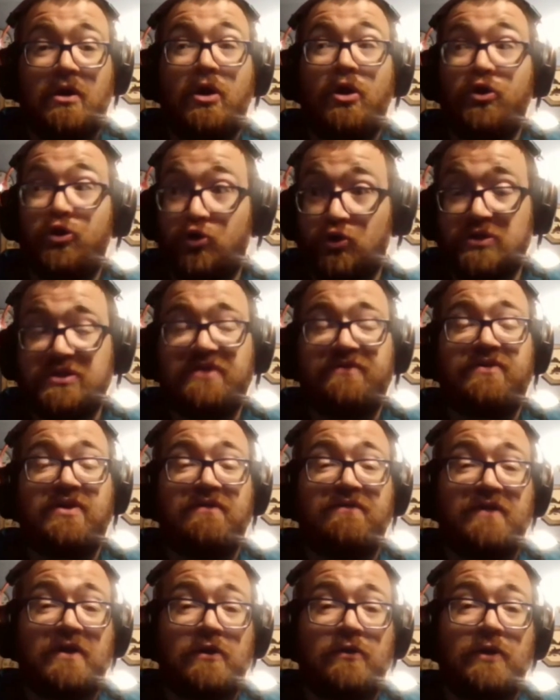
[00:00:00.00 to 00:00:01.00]
Articles of
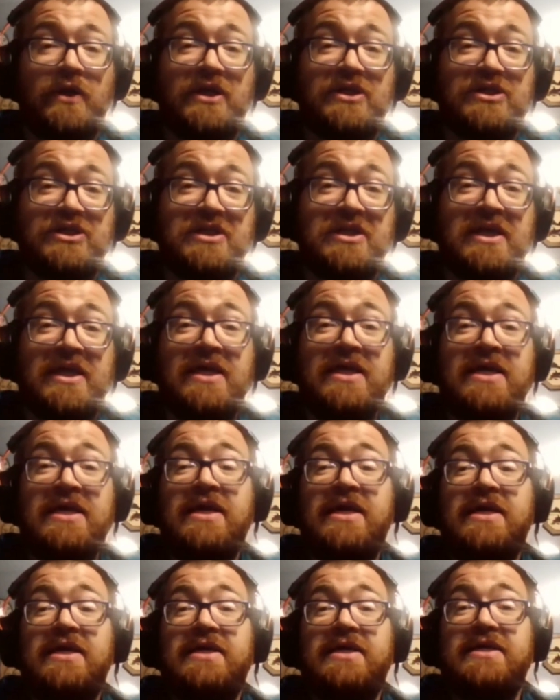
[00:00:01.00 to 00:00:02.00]
Confederation
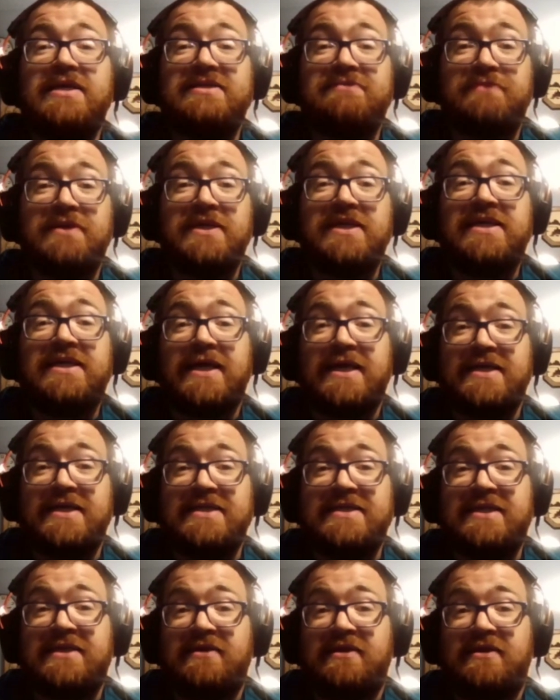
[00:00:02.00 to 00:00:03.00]
is
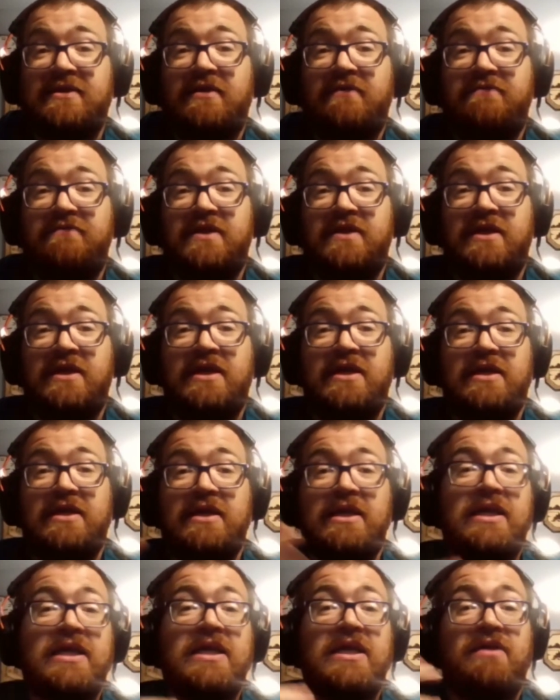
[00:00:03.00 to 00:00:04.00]
because of the
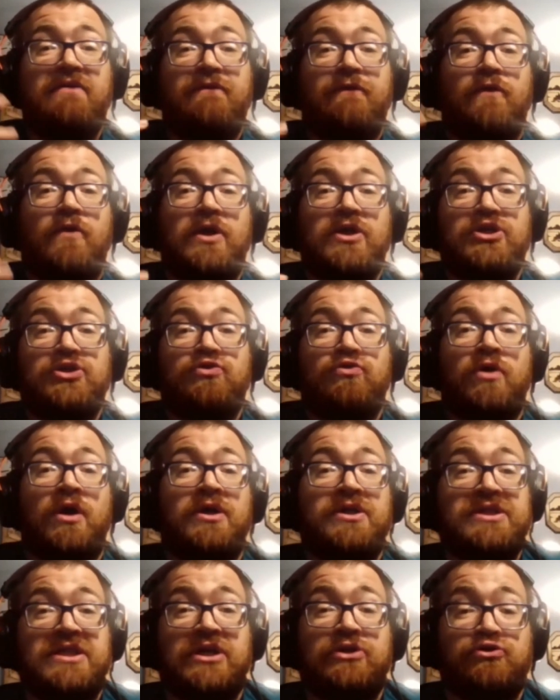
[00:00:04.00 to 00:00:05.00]
need for a
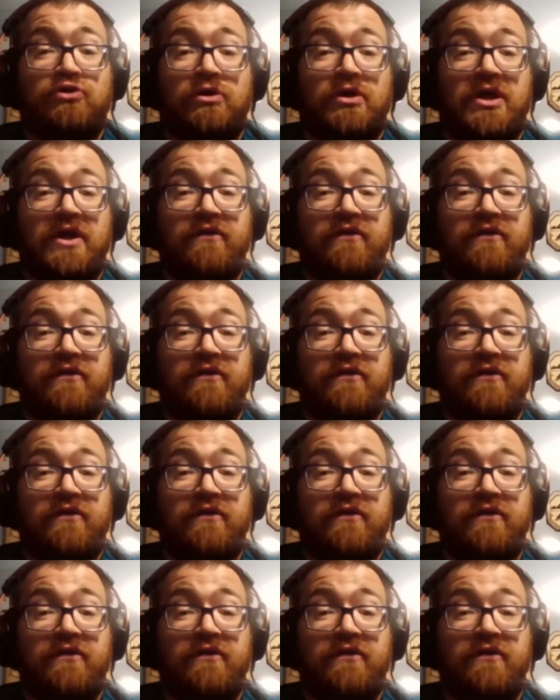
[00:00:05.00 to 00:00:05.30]
strong central